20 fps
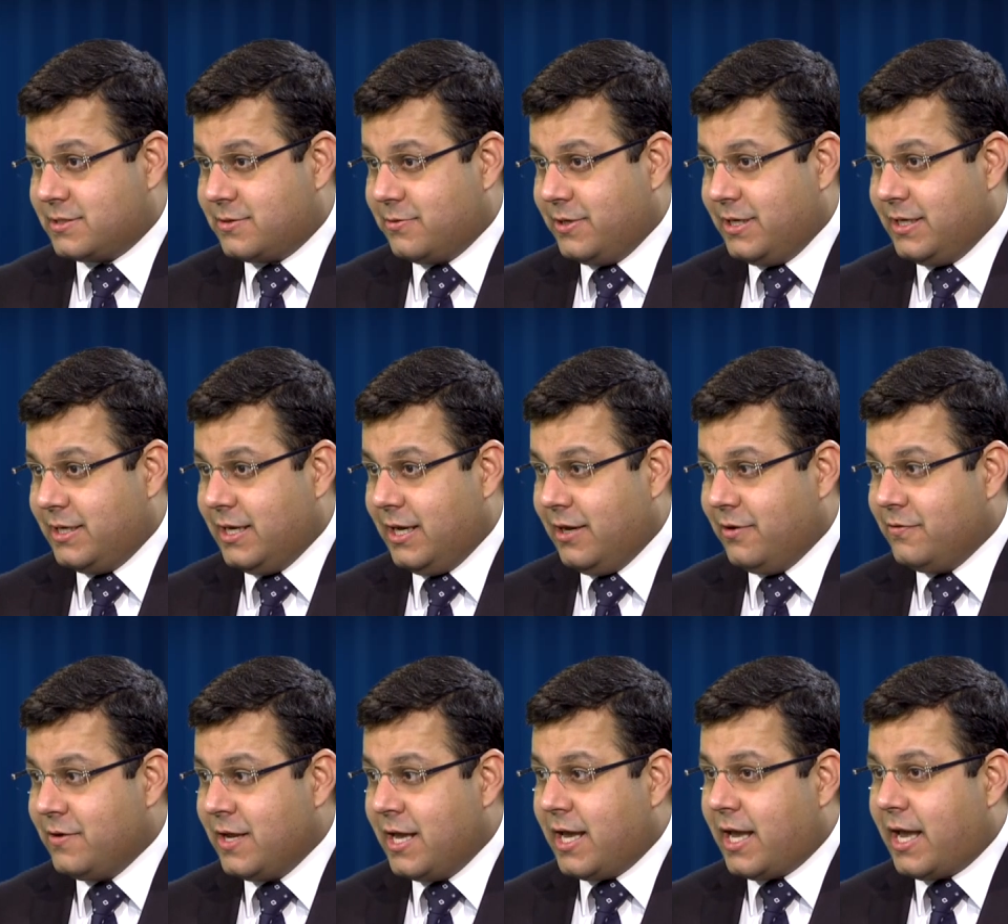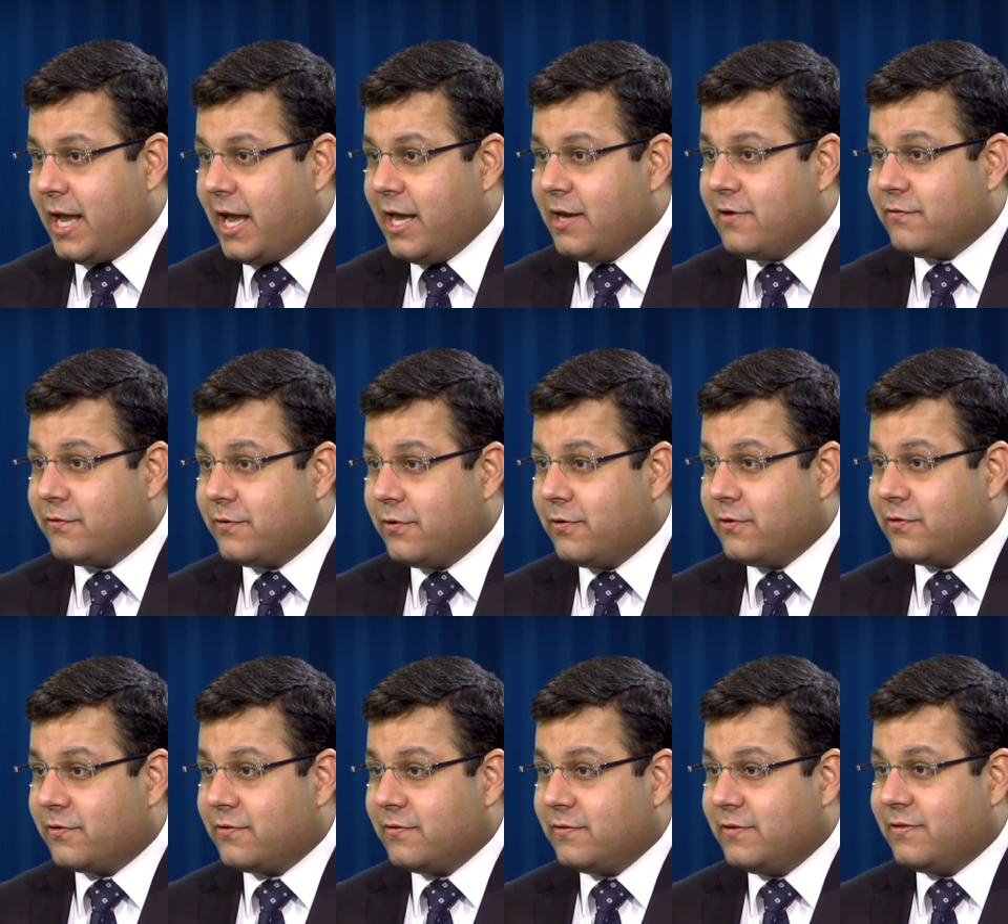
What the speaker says: is going down, and of course,